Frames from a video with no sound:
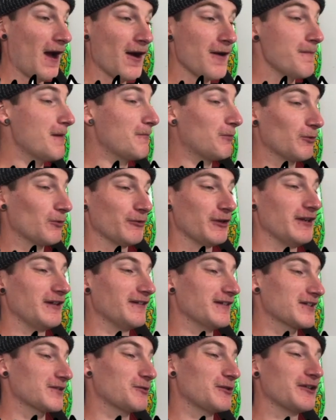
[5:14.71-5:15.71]
I remember reading
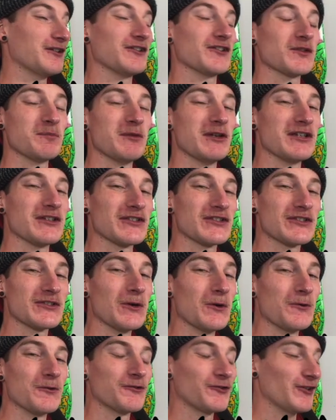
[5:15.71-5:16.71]
this one and just being
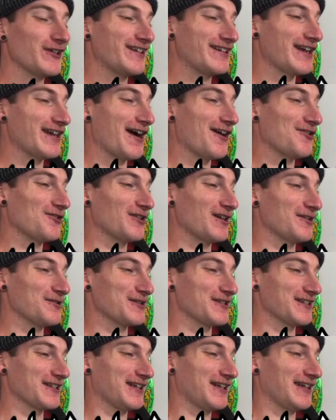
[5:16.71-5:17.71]
so freaked out when I
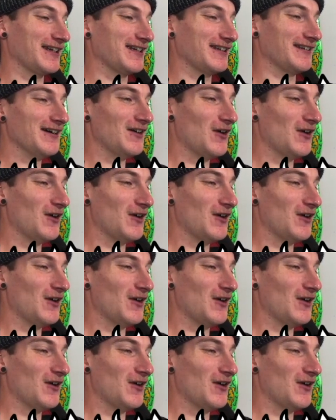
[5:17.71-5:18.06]
was a kid.